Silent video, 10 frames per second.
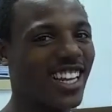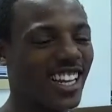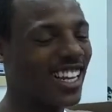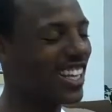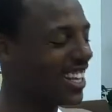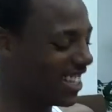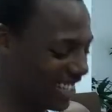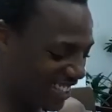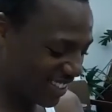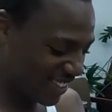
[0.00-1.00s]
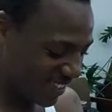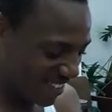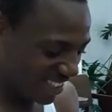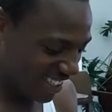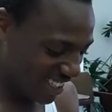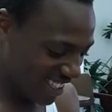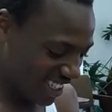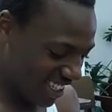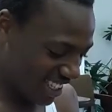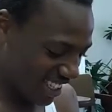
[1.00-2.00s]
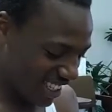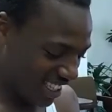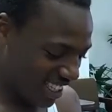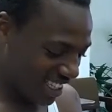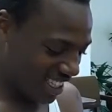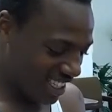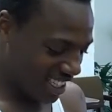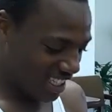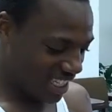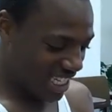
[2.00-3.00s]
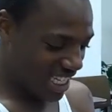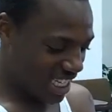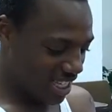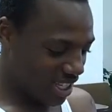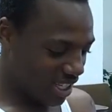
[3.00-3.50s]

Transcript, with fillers: Okay, that's very good. So, uh,